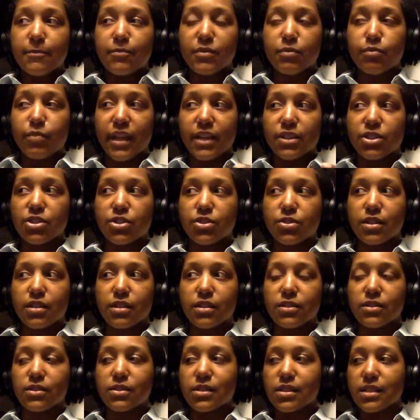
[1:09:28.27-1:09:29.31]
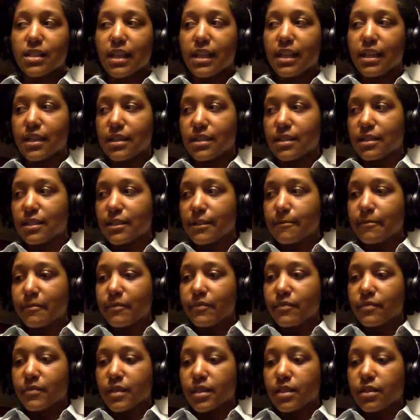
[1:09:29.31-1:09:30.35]
past struggles. And
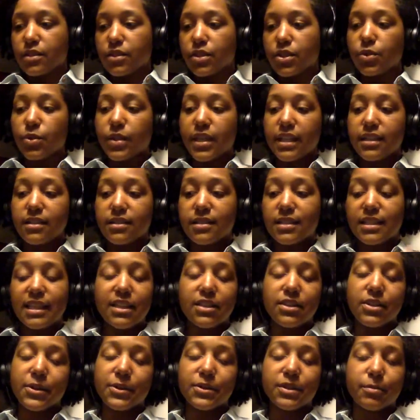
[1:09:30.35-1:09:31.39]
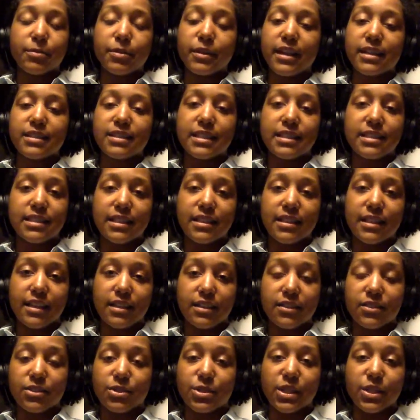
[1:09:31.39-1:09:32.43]
you can say no to processing that on the
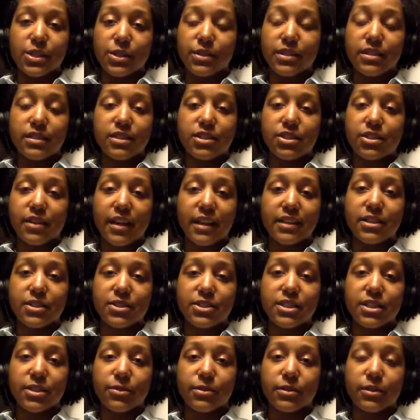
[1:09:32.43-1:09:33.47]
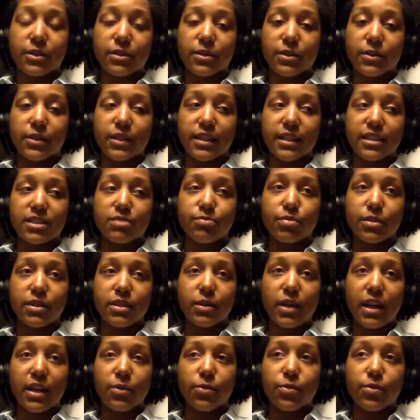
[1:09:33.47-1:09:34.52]
trail. You can distract yourself with other things, but I
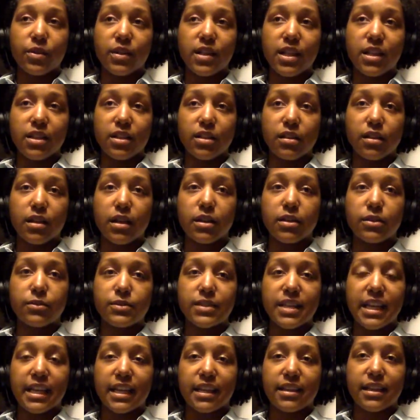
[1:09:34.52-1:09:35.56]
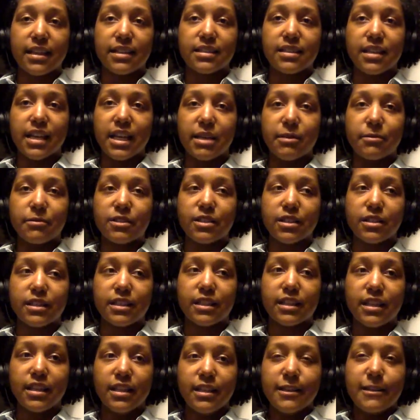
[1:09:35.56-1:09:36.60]
really love taking that time to like
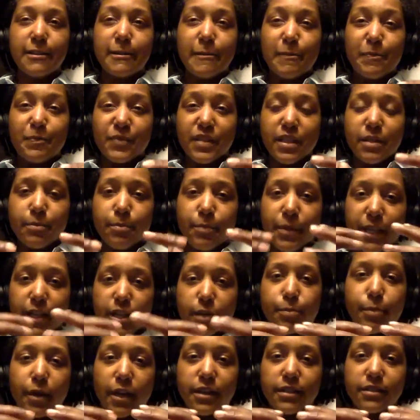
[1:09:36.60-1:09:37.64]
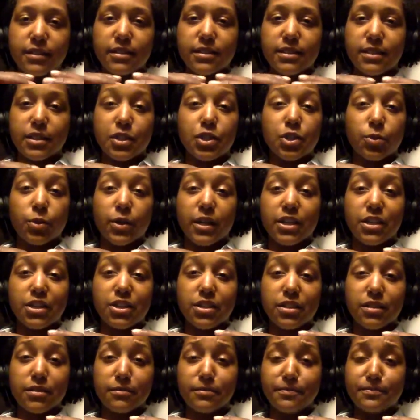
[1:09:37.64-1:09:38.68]
pick apart the
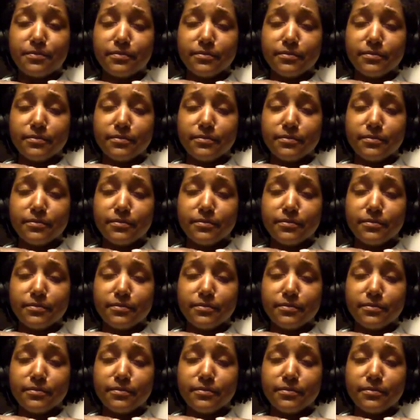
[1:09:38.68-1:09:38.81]
situation